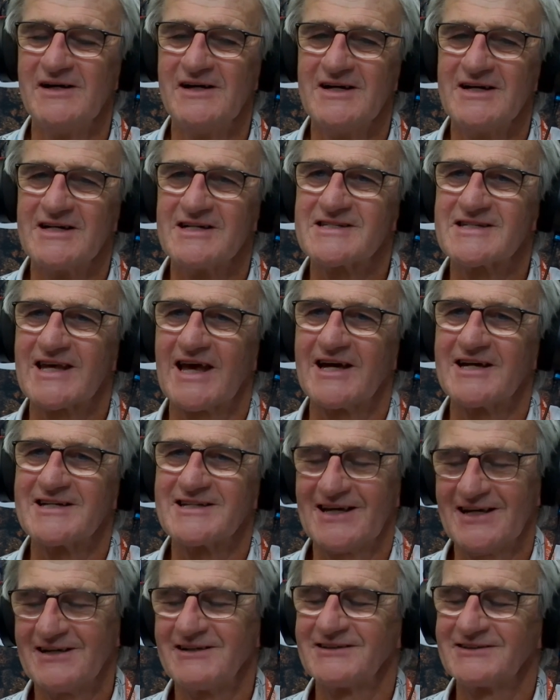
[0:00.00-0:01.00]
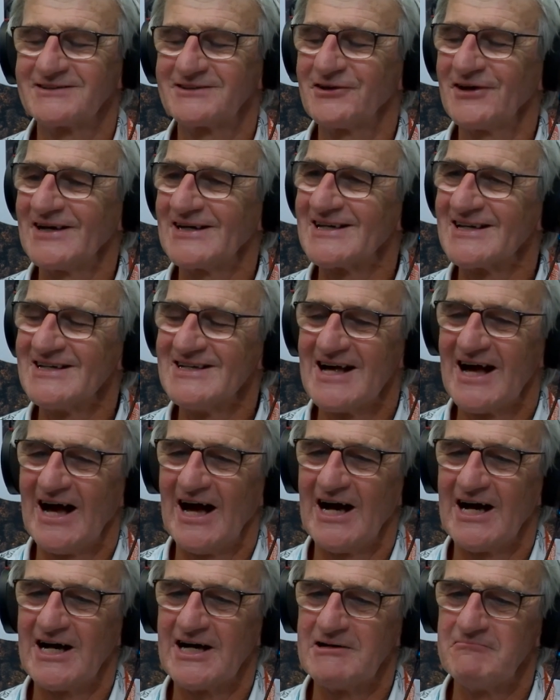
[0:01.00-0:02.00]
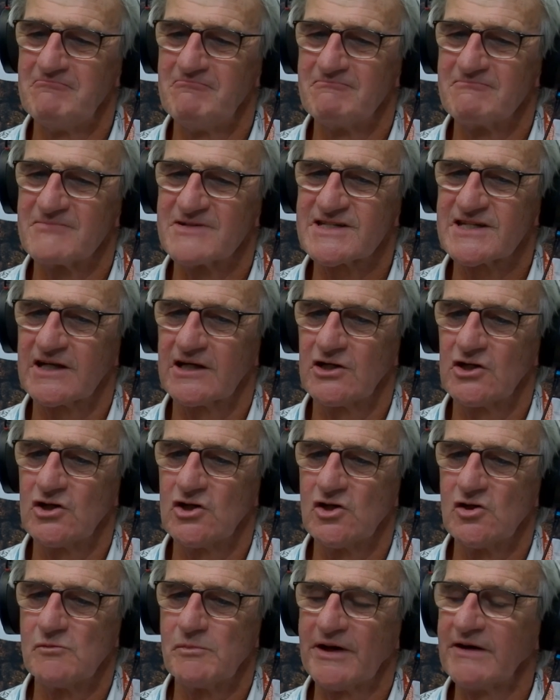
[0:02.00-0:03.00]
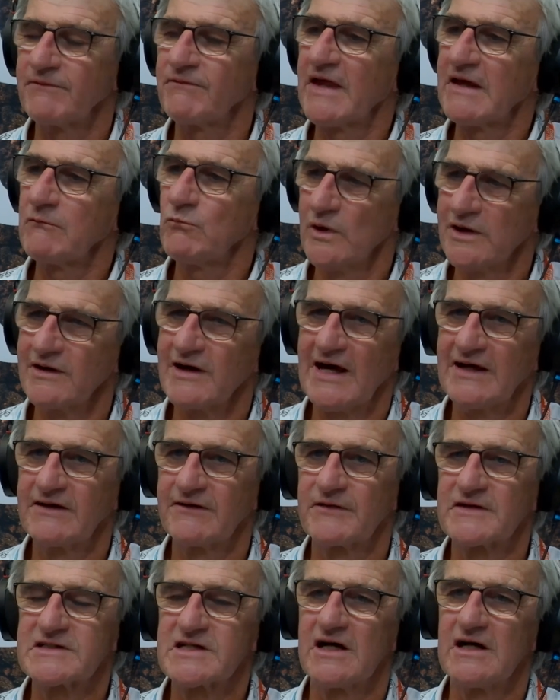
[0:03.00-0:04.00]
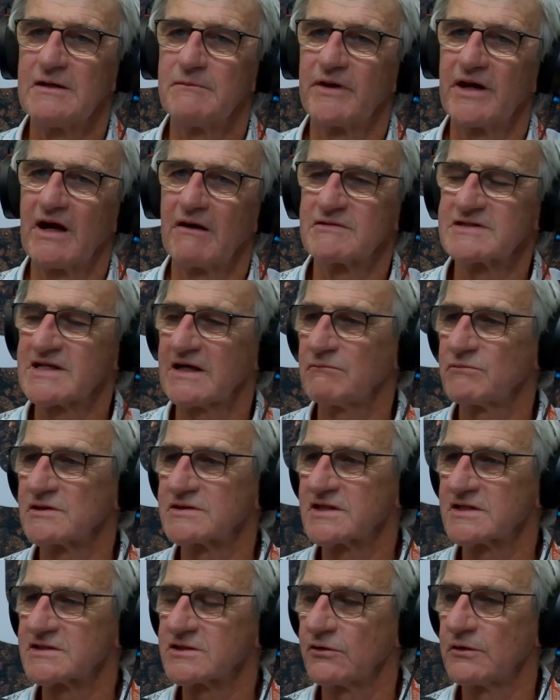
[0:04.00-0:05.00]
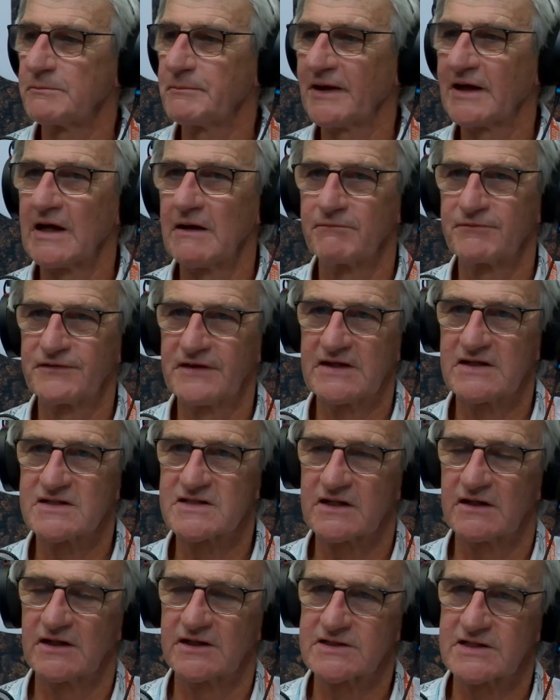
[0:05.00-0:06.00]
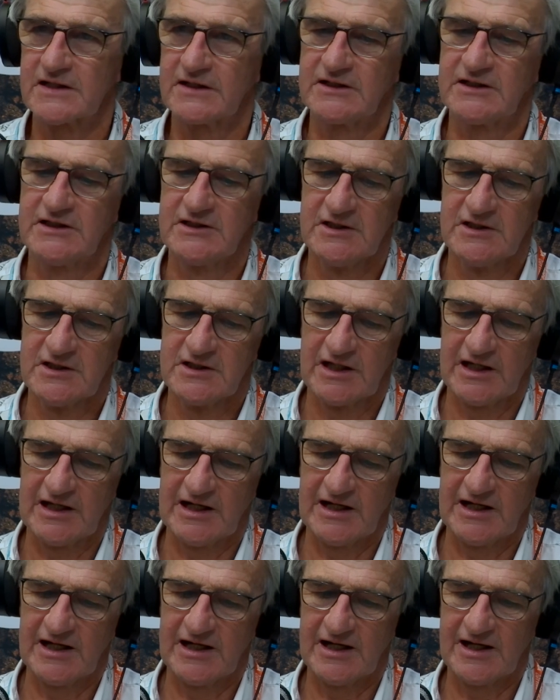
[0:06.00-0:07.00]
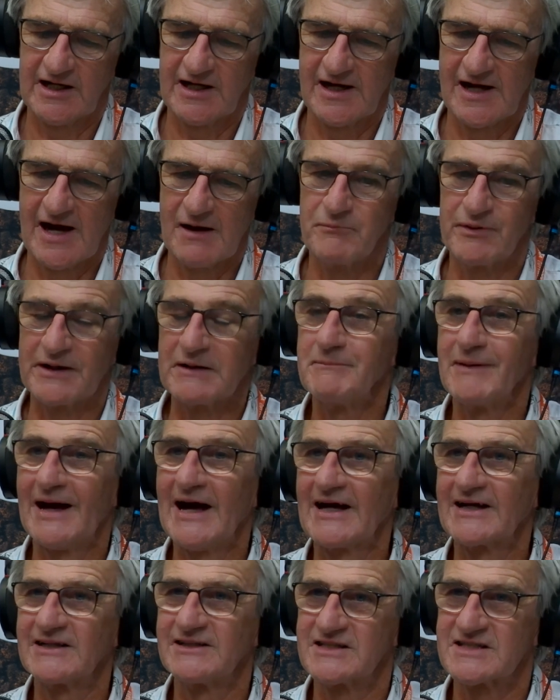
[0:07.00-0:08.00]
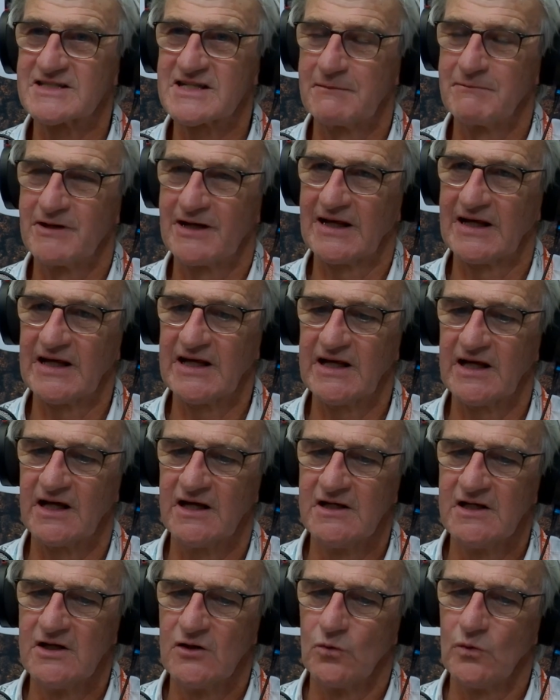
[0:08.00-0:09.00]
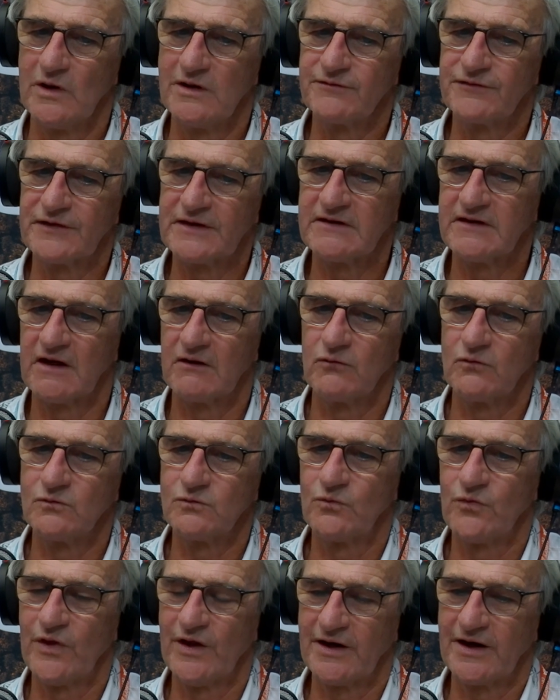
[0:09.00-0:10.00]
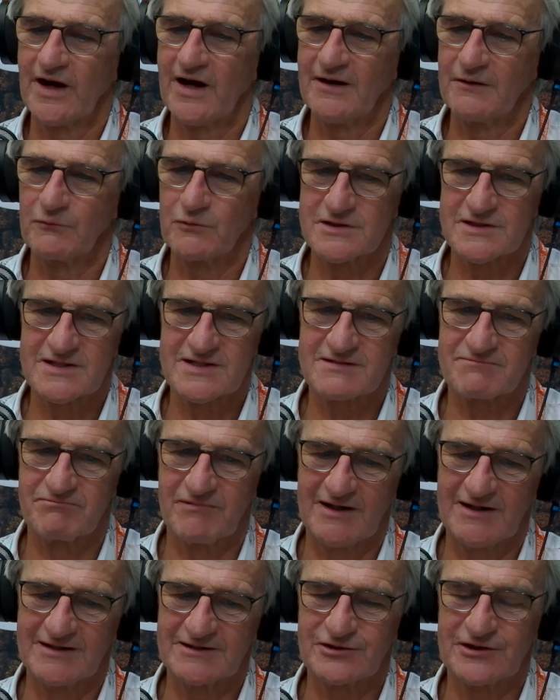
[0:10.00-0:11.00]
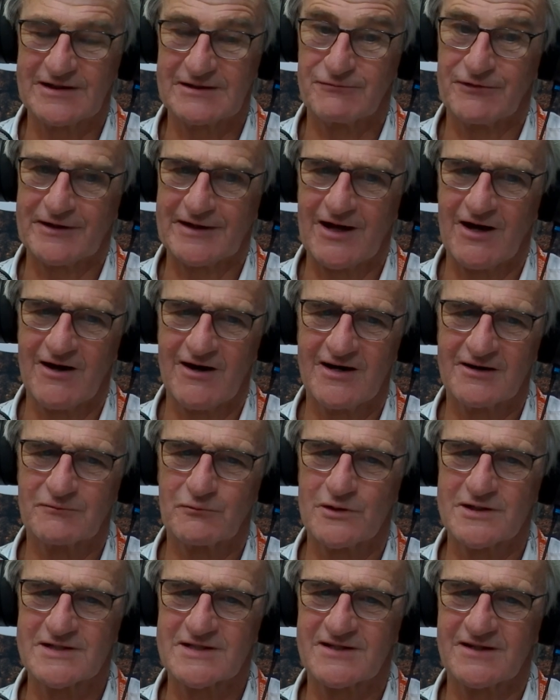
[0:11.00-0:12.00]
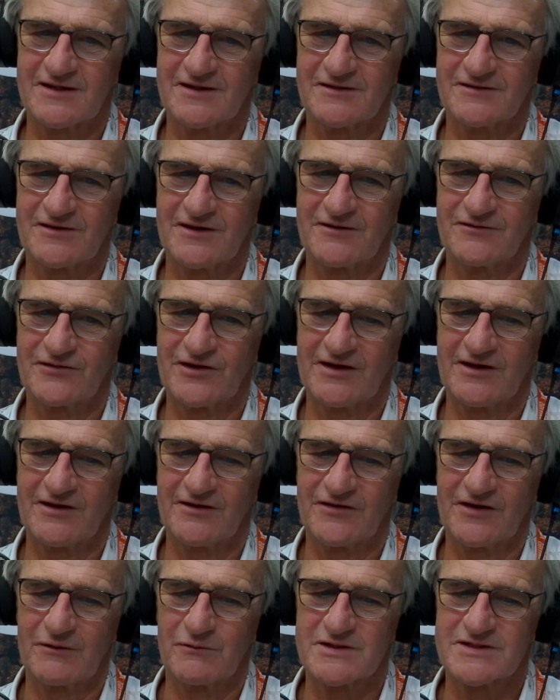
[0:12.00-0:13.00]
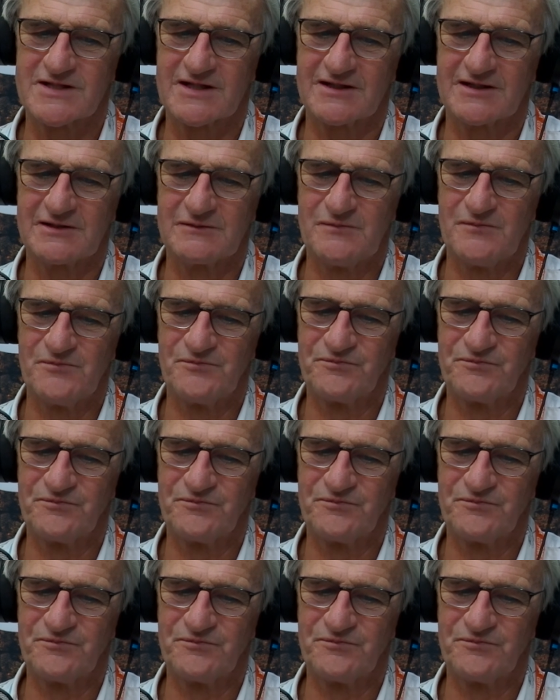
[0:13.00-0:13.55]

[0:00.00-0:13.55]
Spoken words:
So, great. But they were ahead at the time, and I was able to sort of pick up things that and bring back and disseminate here. One thing that I tried very hard was that there was a